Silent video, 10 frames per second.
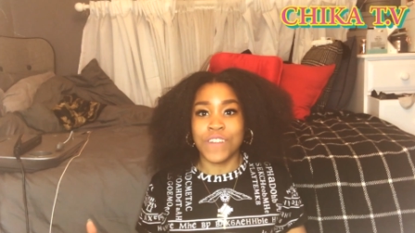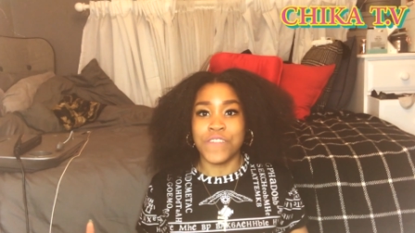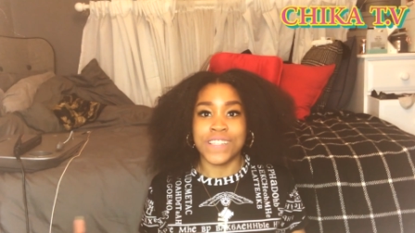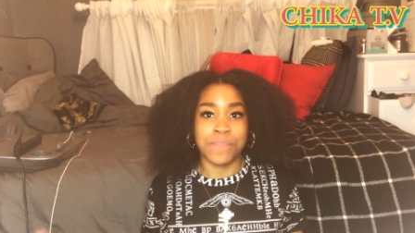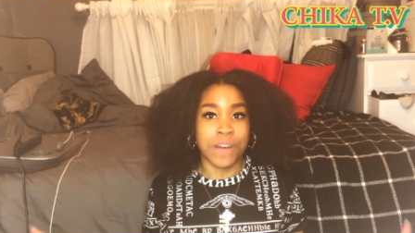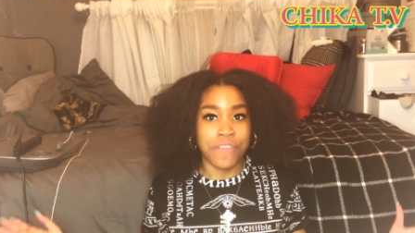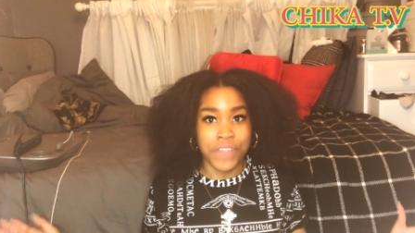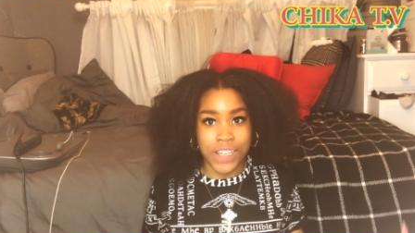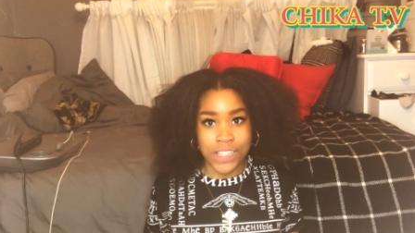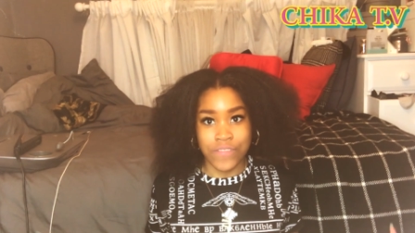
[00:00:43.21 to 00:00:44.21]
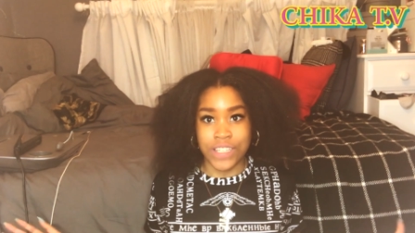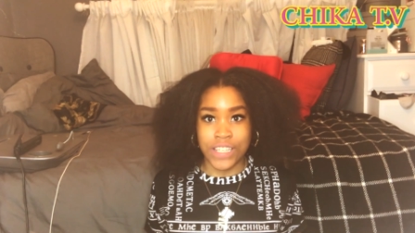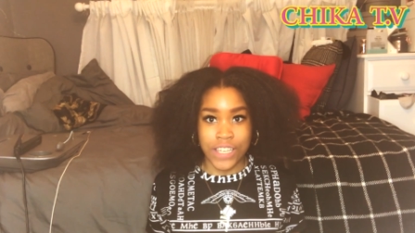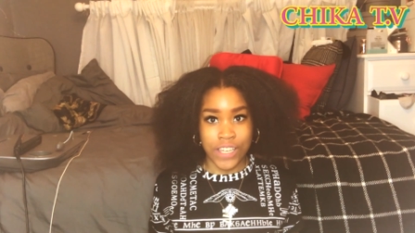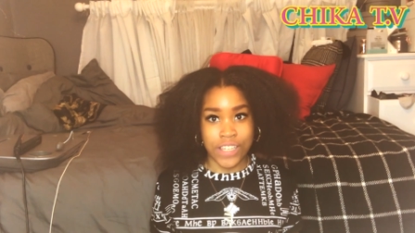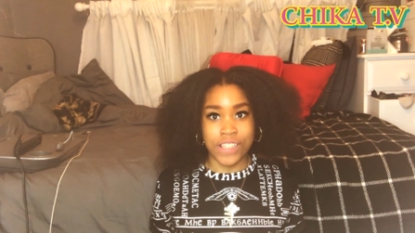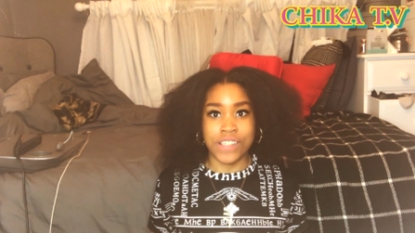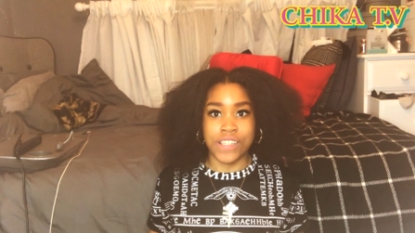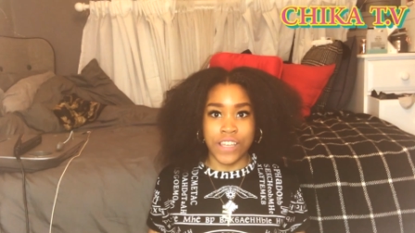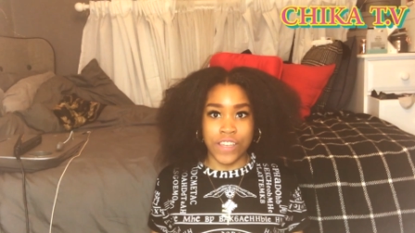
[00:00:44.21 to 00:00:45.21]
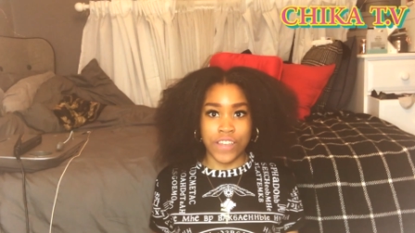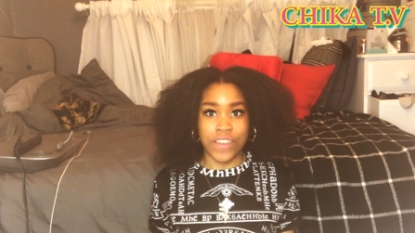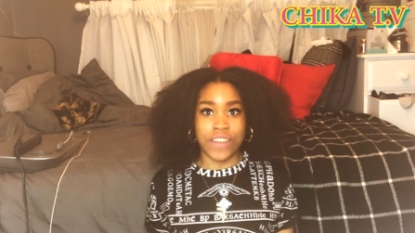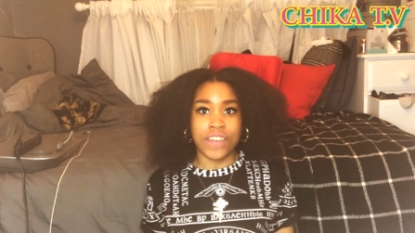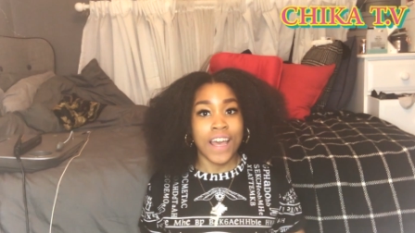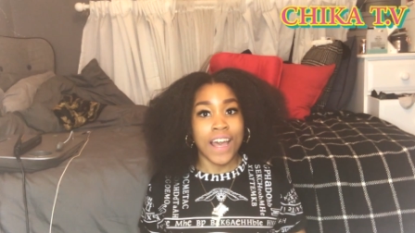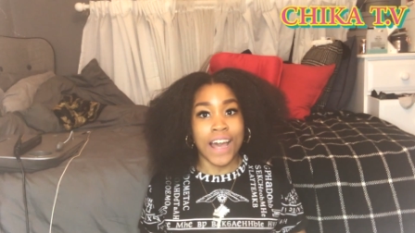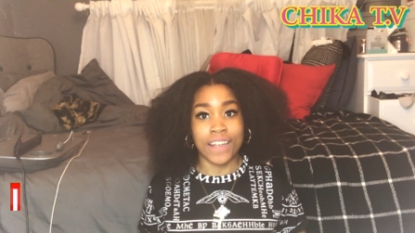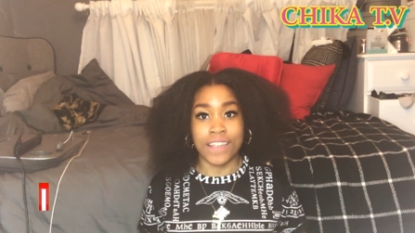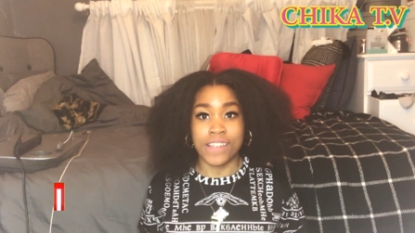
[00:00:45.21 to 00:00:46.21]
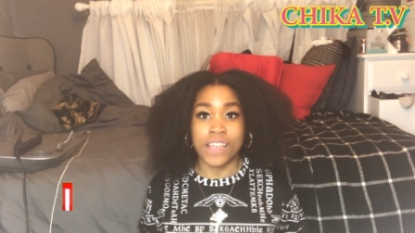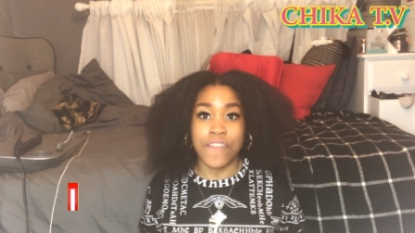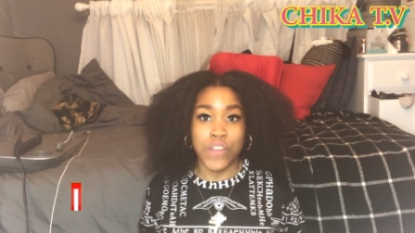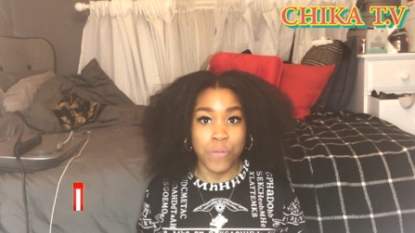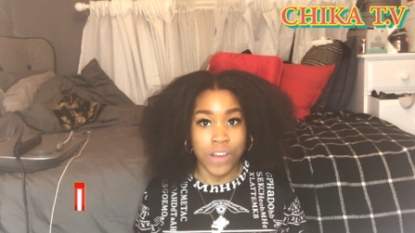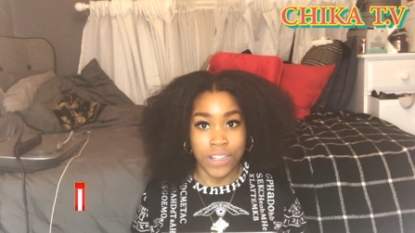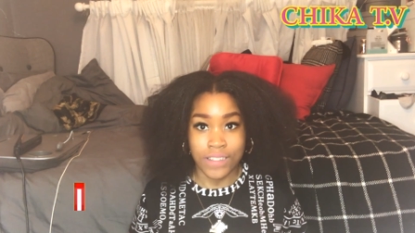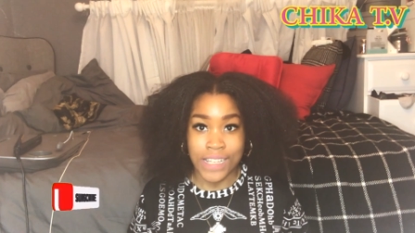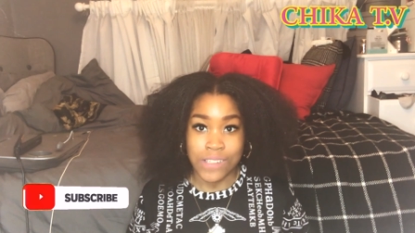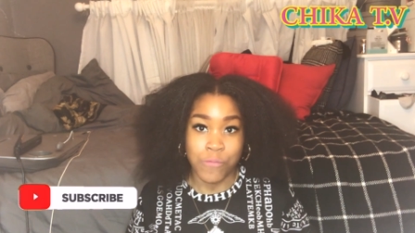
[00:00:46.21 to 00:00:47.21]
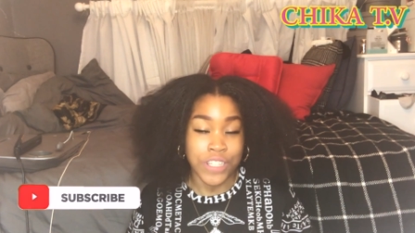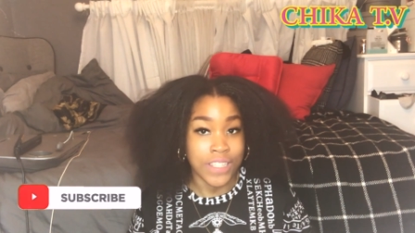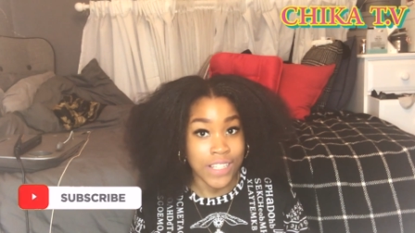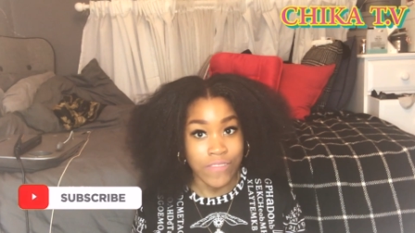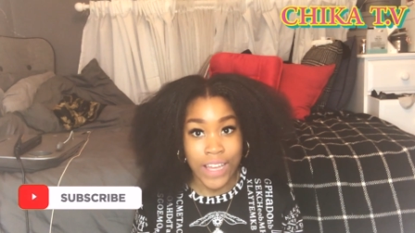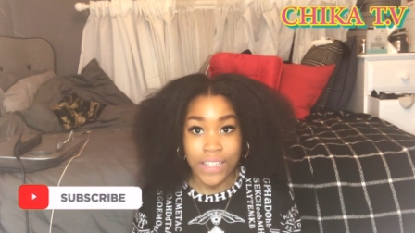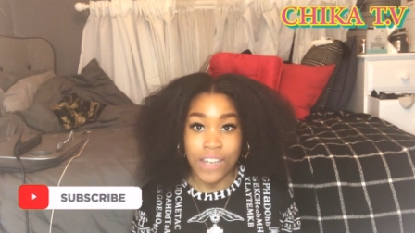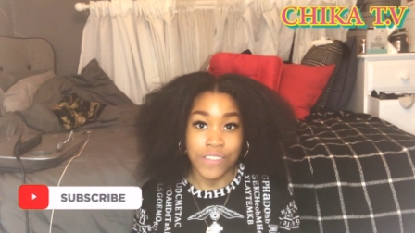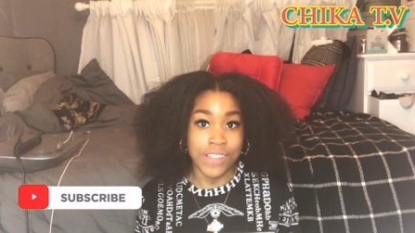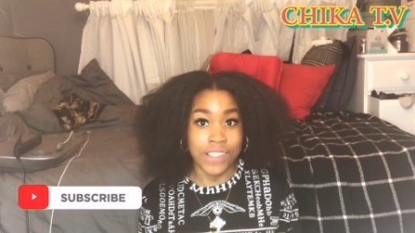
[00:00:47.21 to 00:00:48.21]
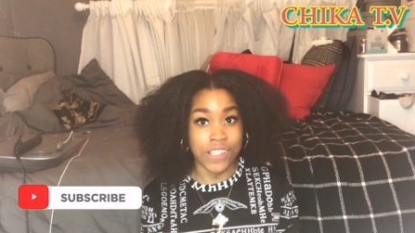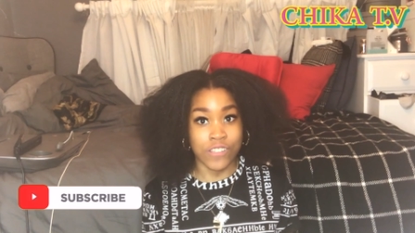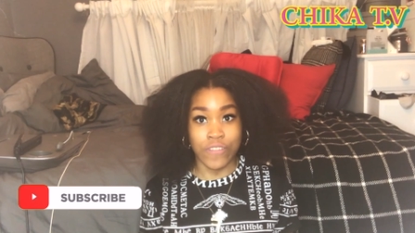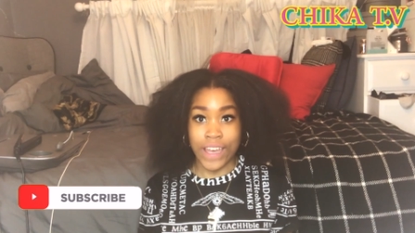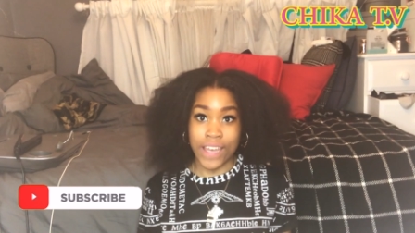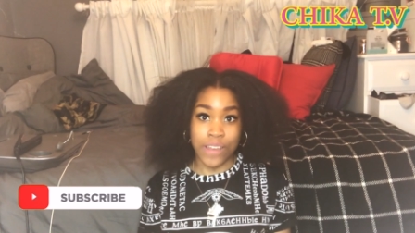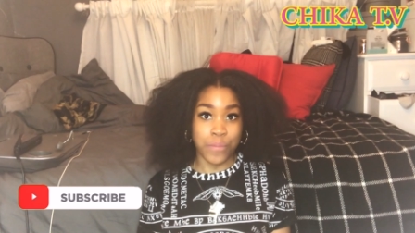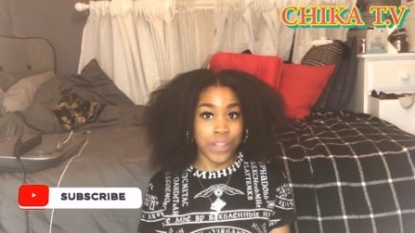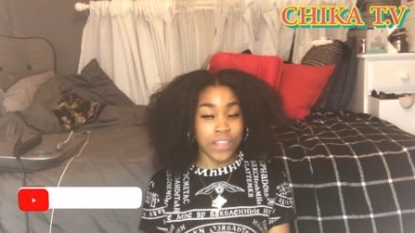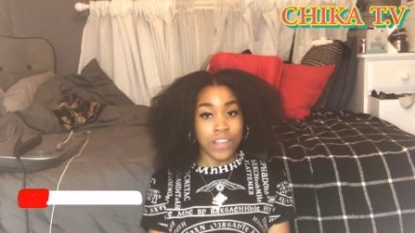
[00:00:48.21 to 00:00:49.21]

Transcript: this is my first video so I need everyone that's watching this right now to subscribe